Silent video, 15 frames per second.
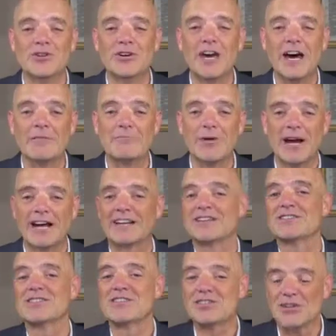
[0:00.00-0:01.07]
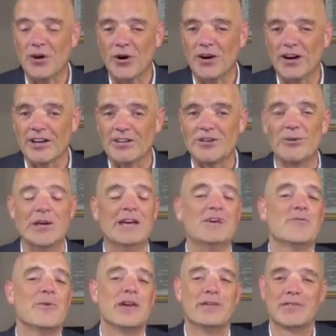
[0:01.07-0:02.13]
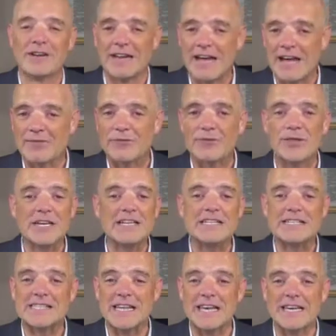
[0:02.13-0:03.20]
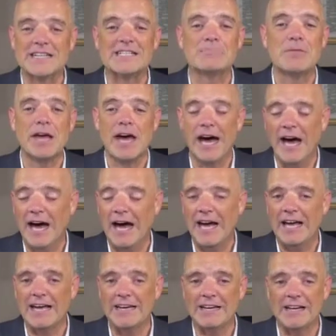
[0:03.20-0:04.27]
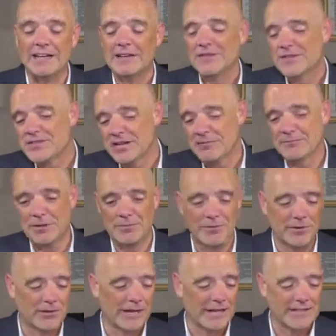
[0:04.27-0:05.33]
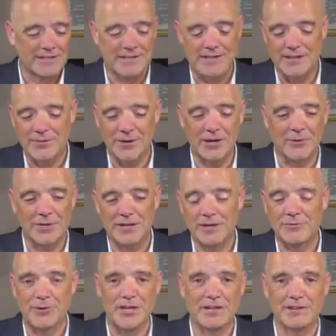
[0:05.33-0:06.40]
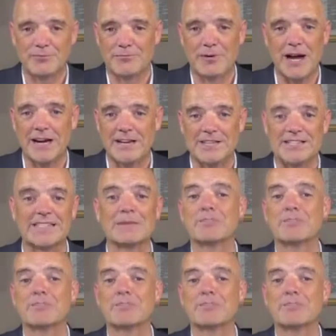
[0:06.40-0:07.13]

not practice the Torah, do we? We have left these things behind. Some people like to say, well, we, we practice the